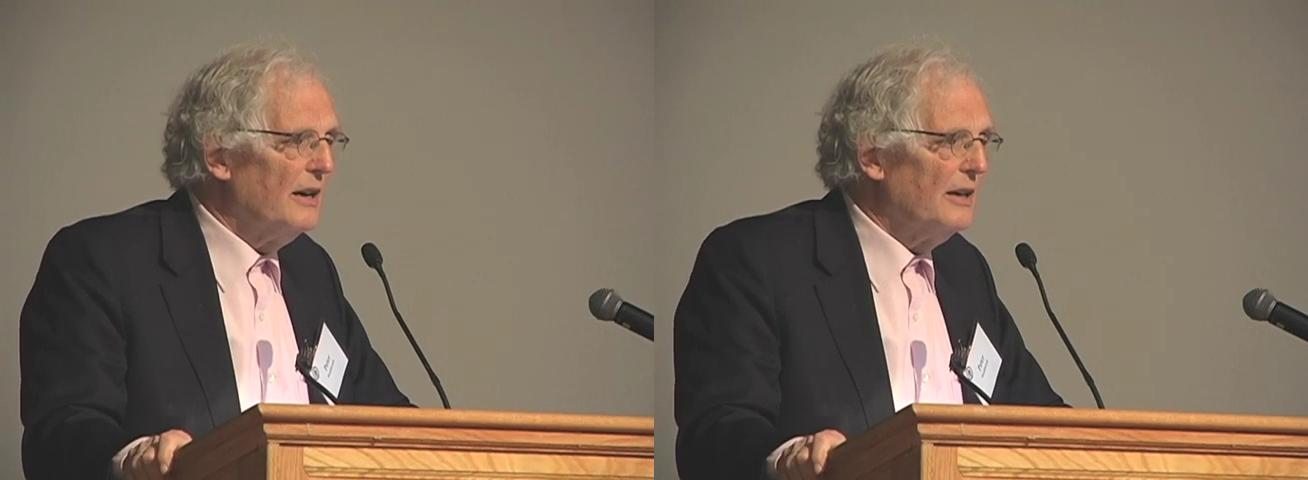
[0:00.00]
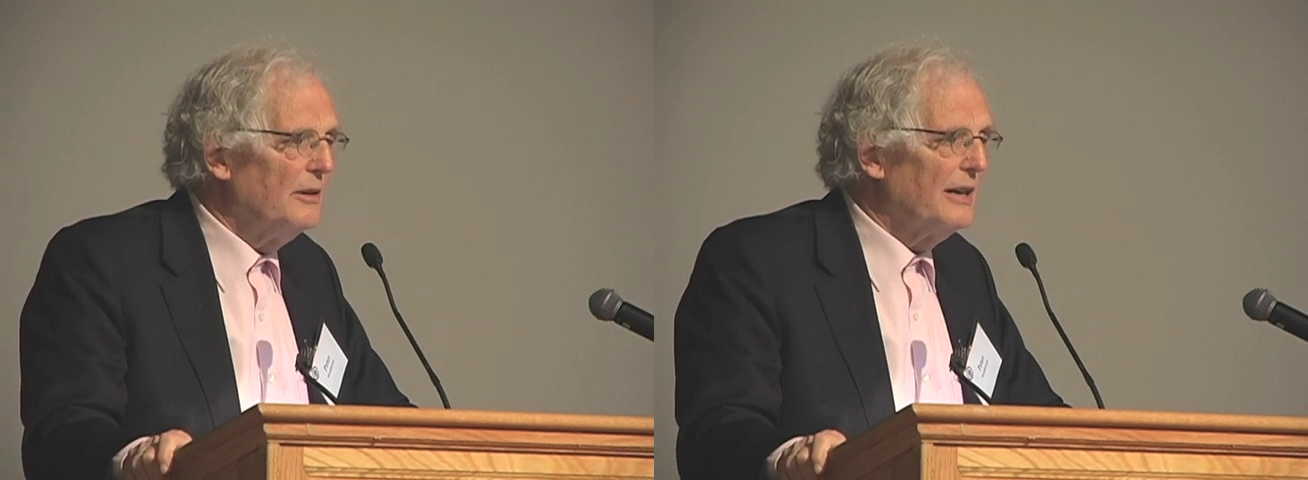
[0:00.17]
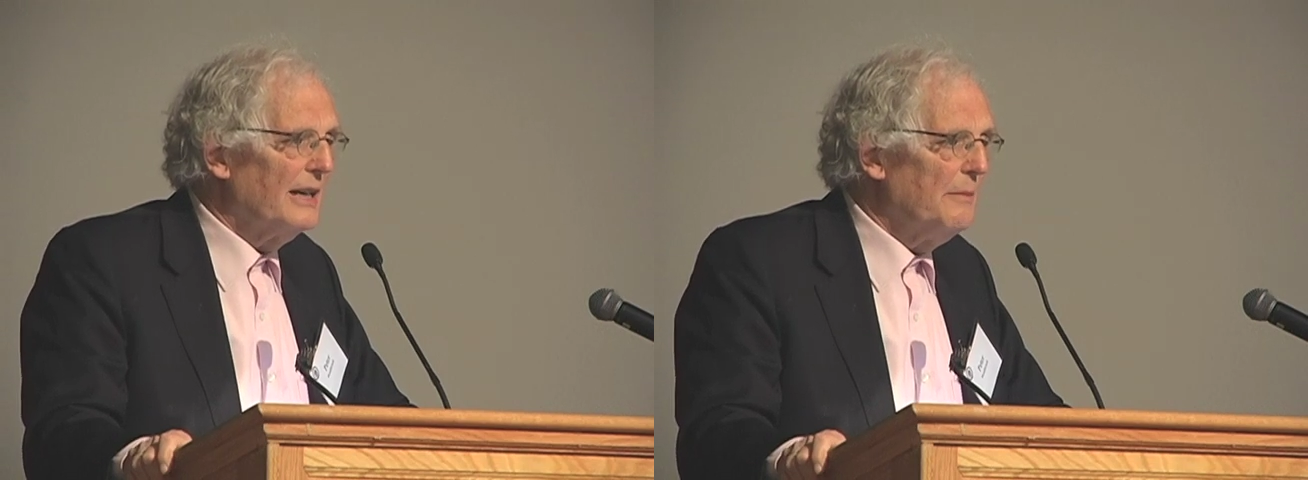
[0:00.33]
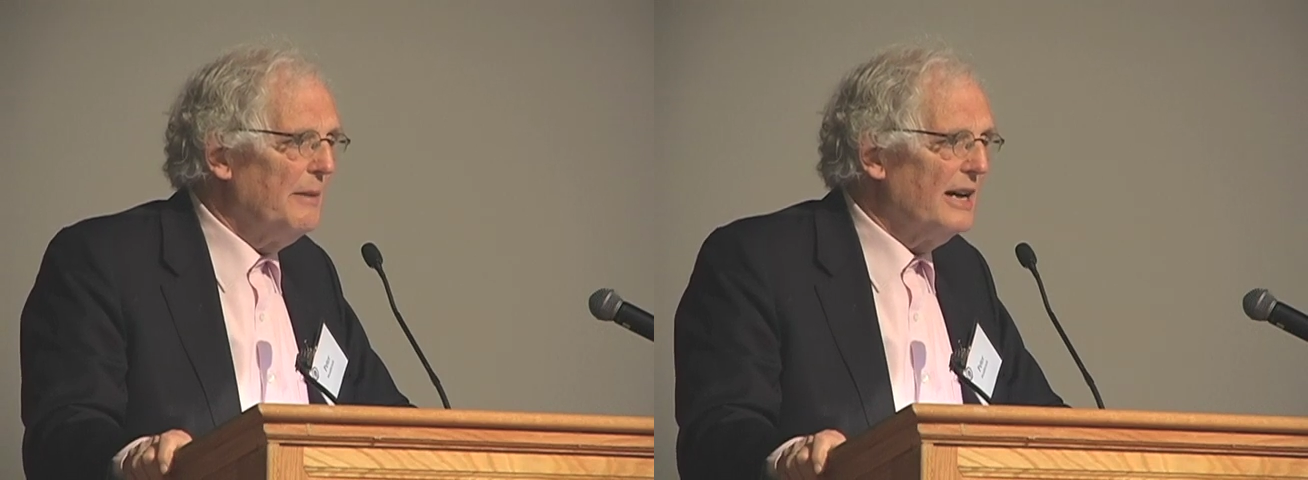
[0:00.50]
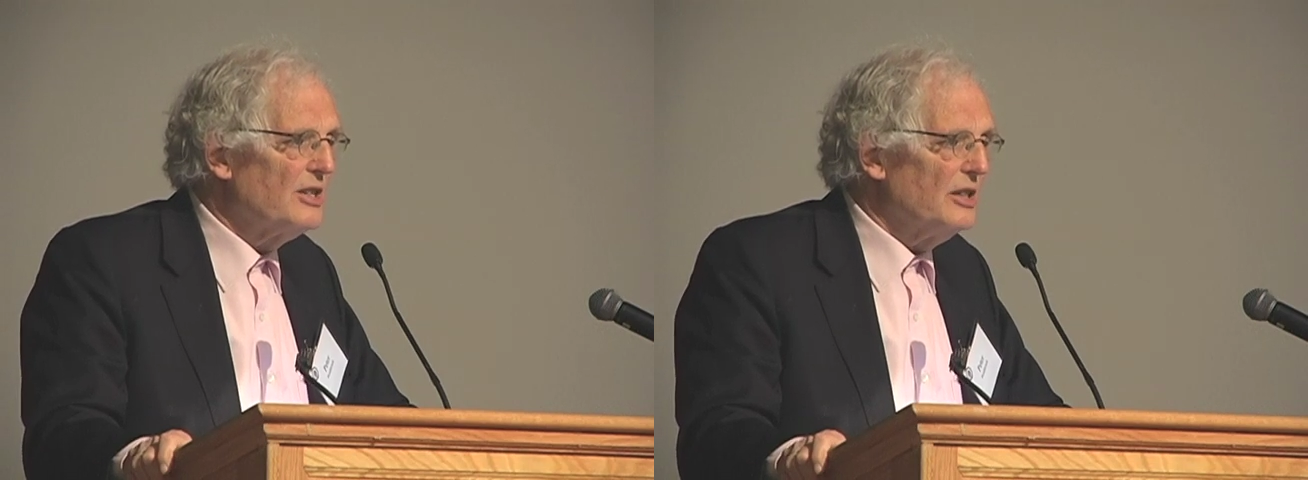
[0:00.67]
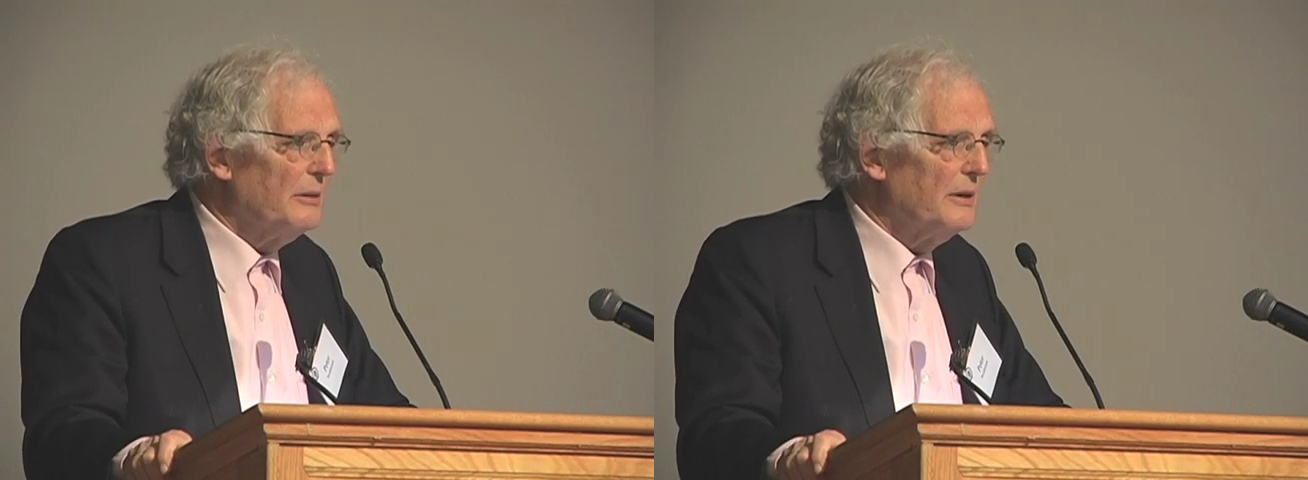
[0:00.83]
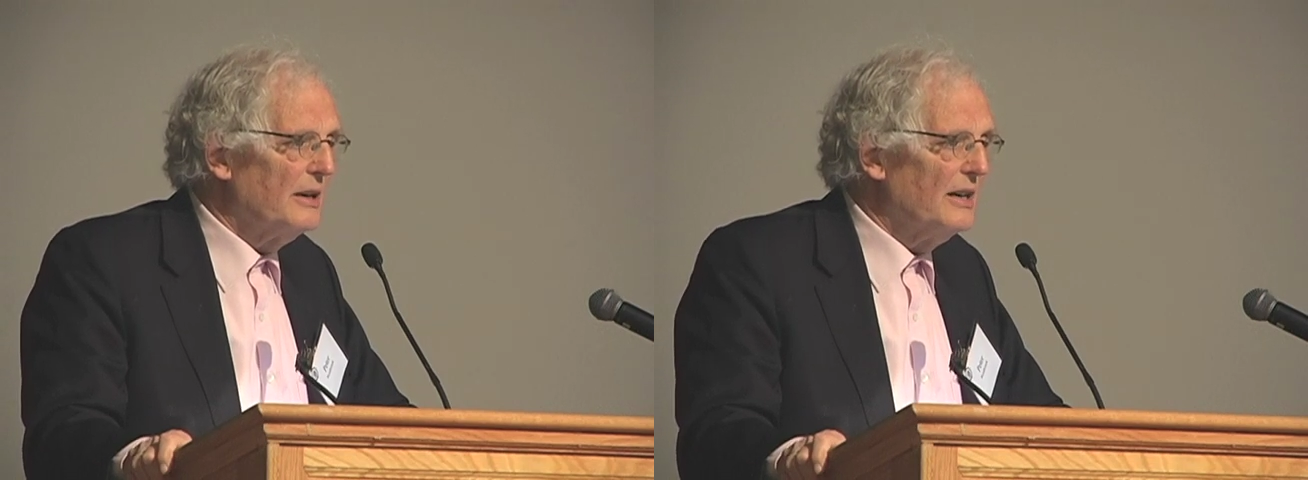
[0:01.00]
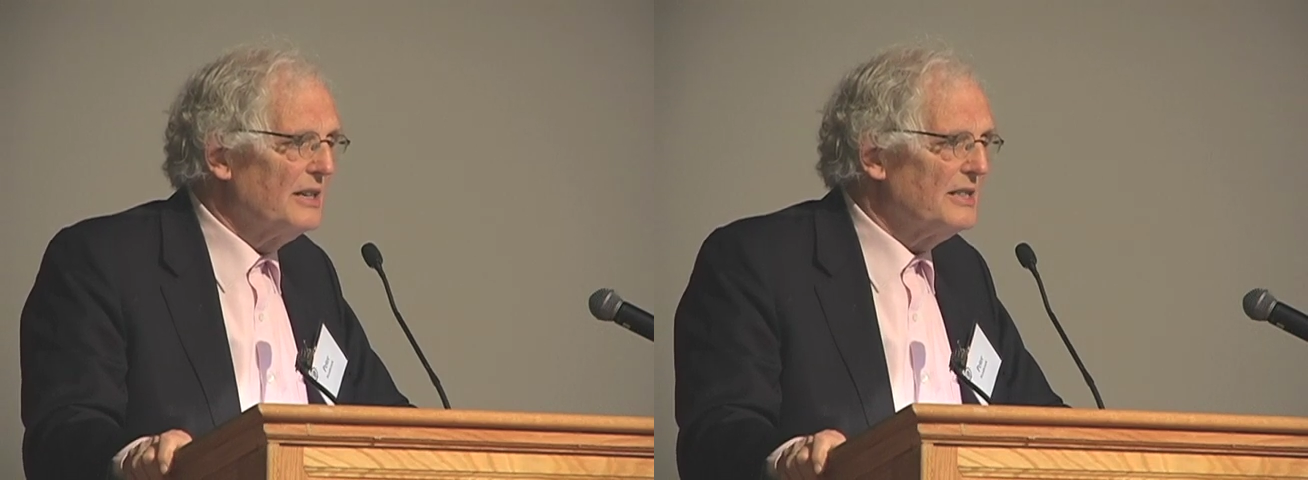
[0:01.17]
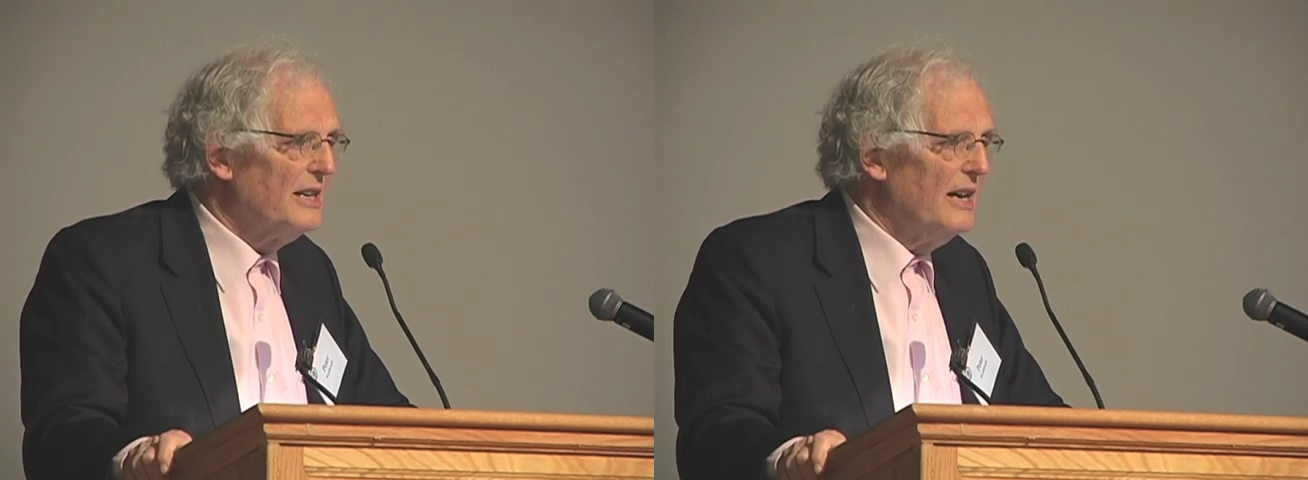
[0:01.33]
you can imagine,
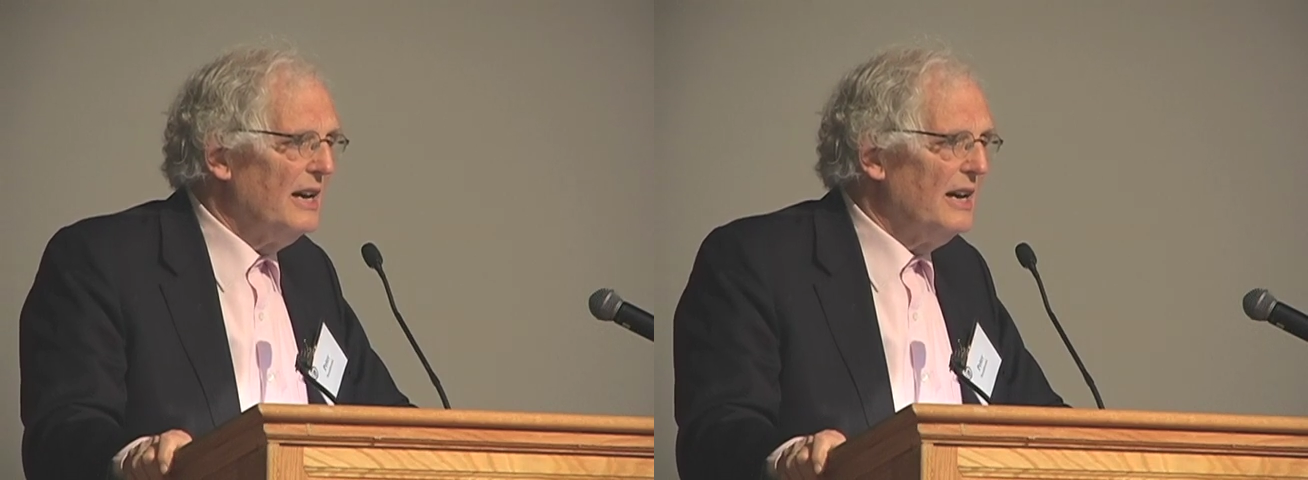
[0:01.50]
because